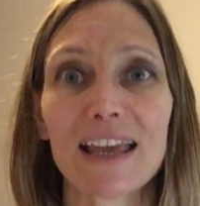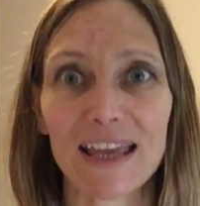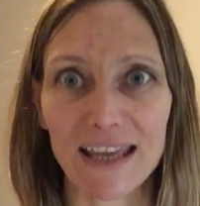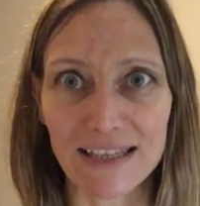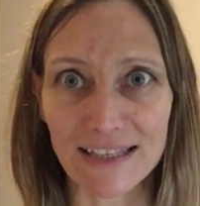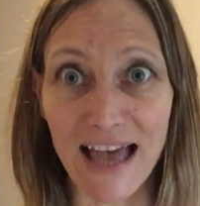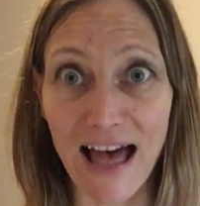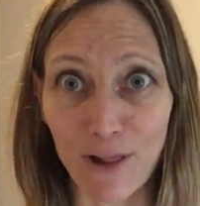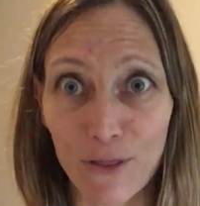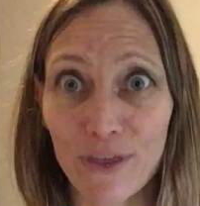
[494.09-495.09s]
is
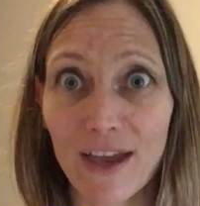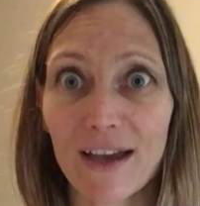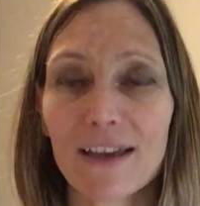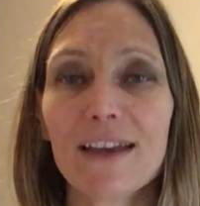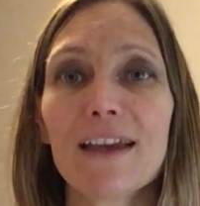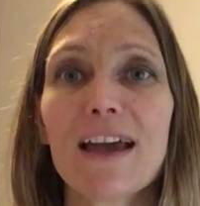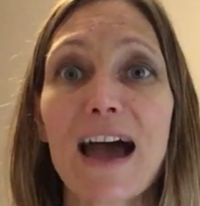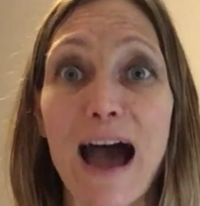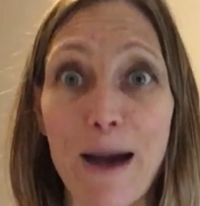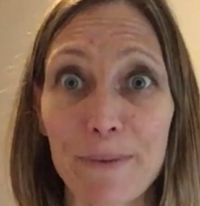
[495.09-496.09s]
healthier,
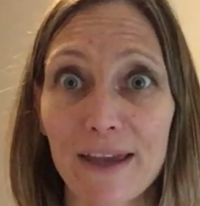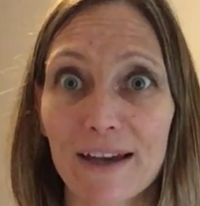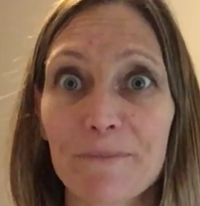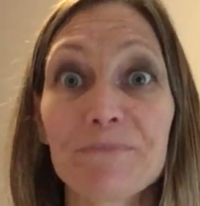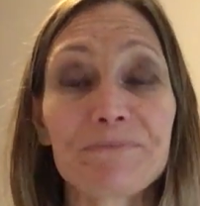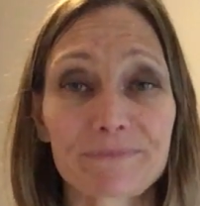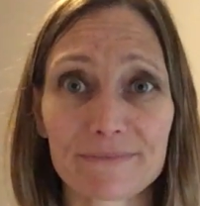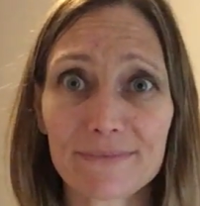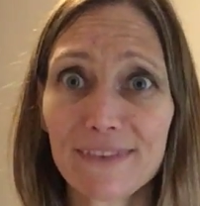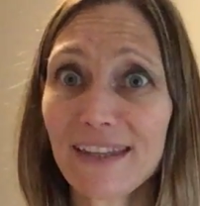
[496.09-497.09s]
happier,
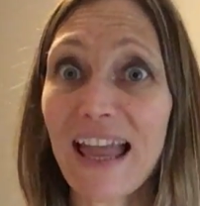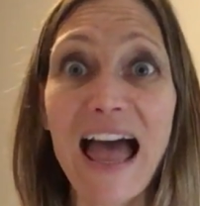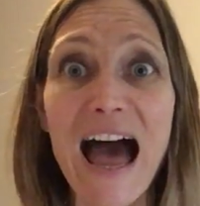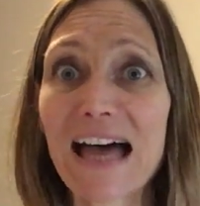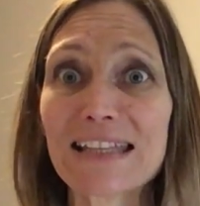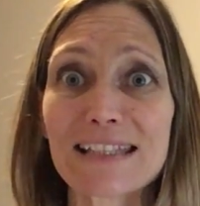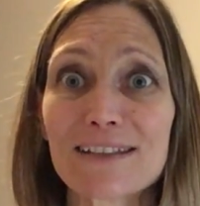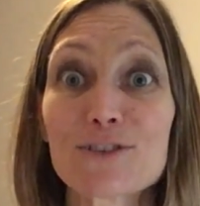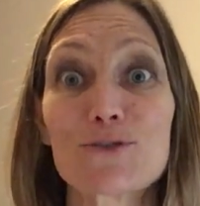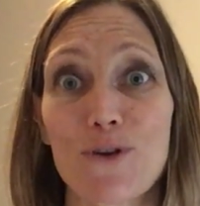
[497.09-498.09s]
and
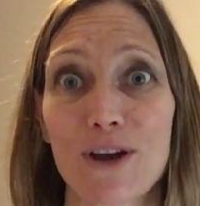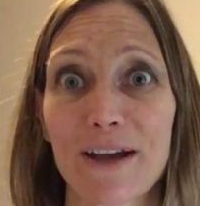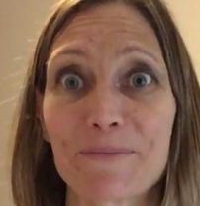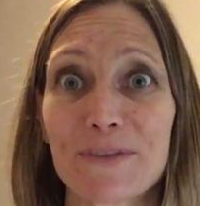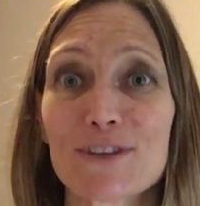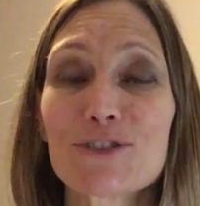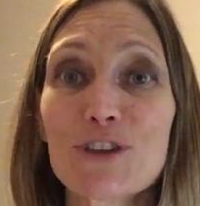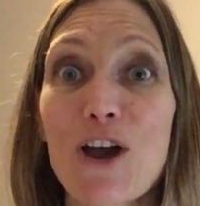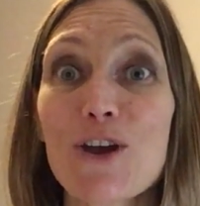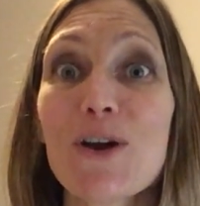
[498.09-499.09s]
stronger.
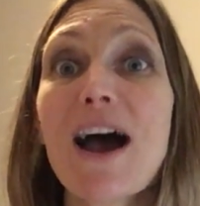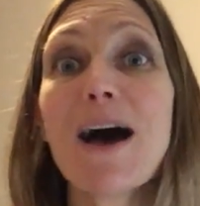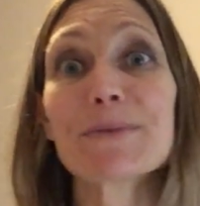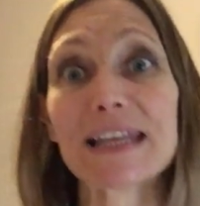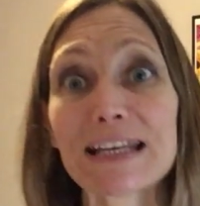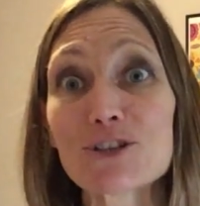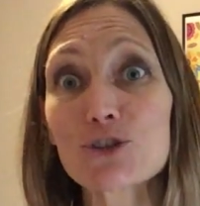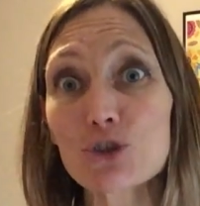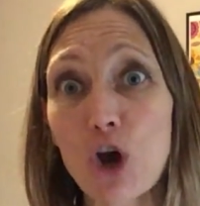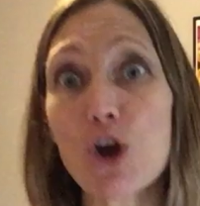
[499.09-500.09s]
So, I'm sending
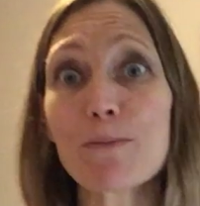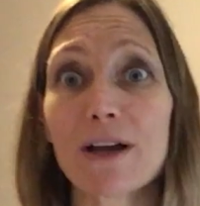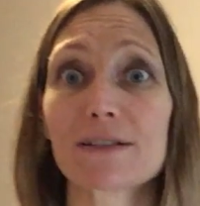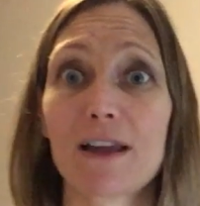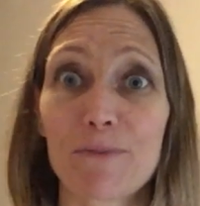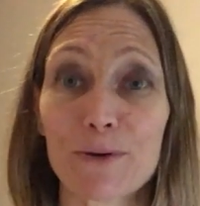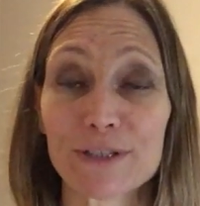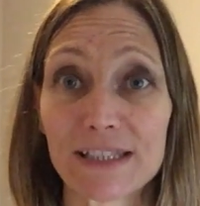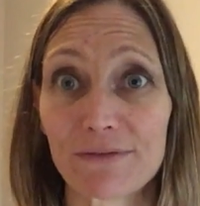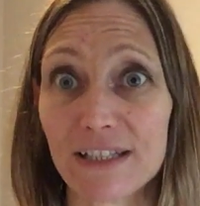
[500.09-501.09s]
so much love and
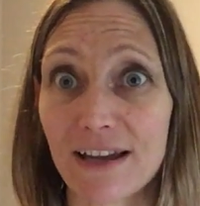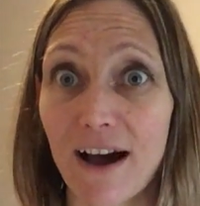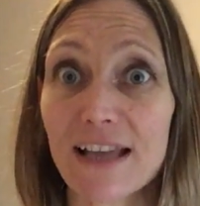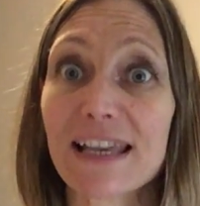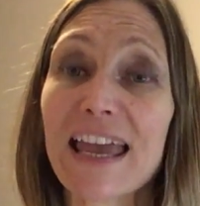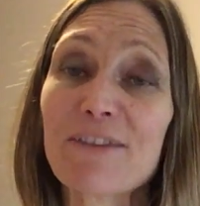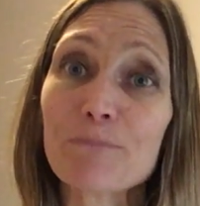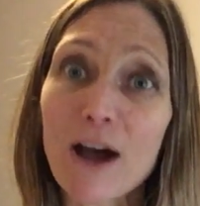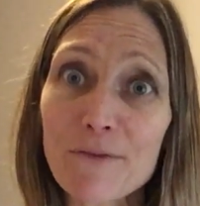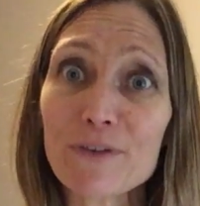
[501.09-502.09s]
positivity, guys. If
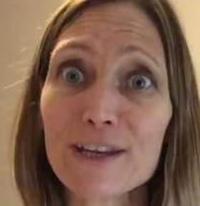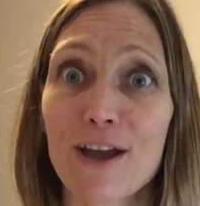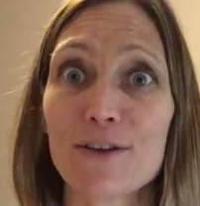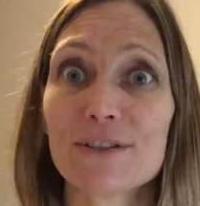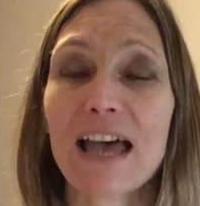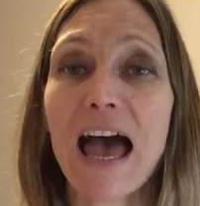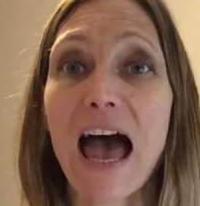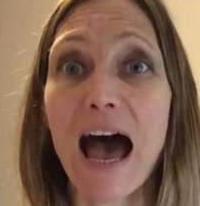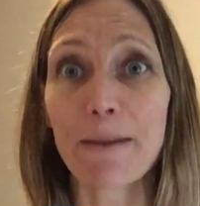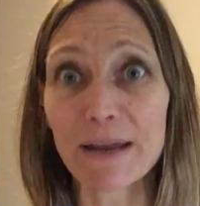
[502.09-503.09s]
my videos
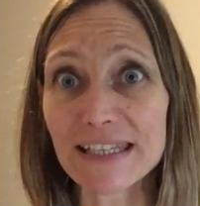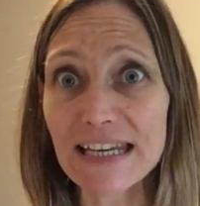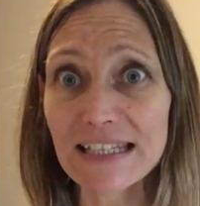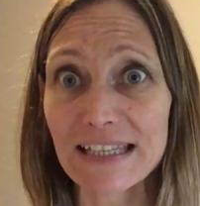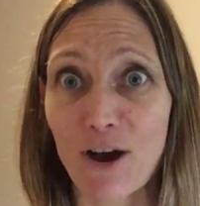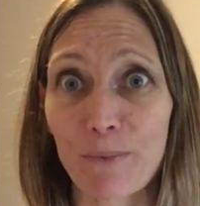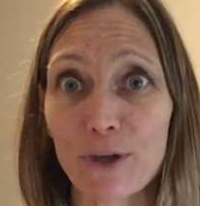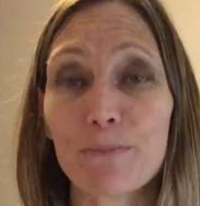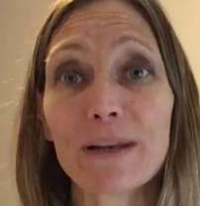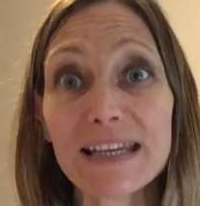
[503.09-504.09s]
and meditations are
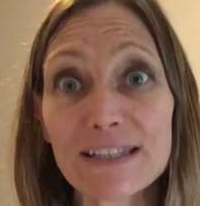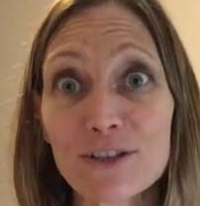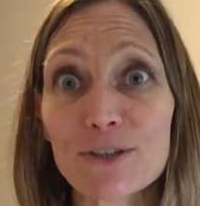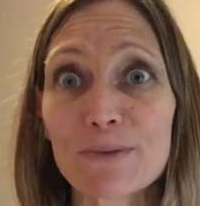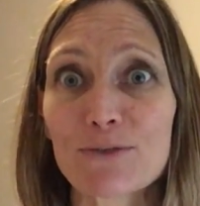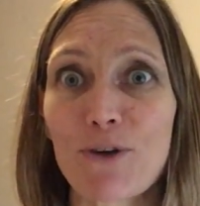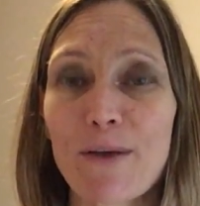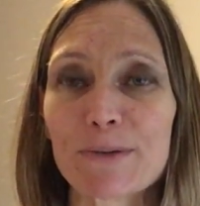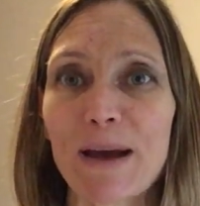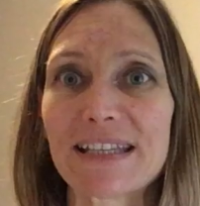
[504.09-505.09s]
helping you, please do
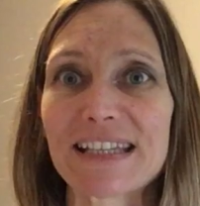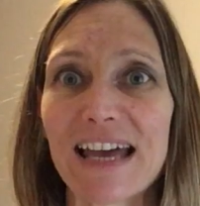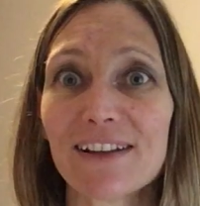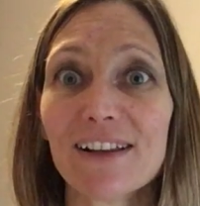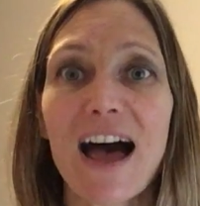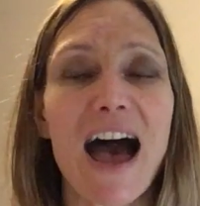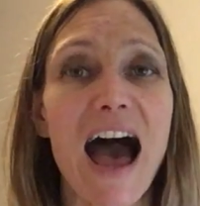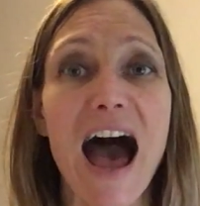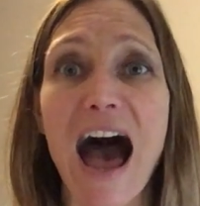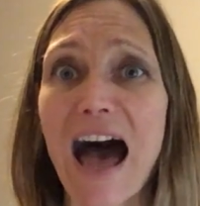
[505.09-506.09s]
subscribe to my channel
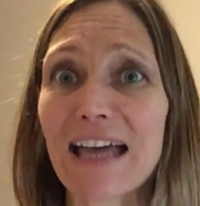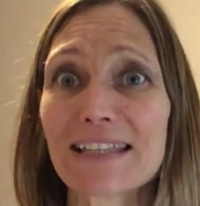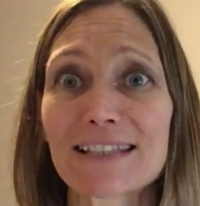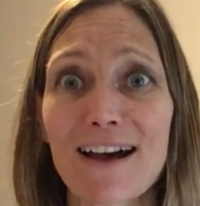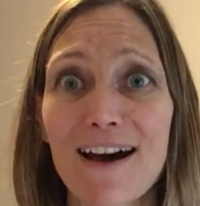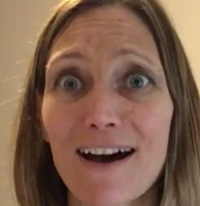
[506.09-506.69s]
and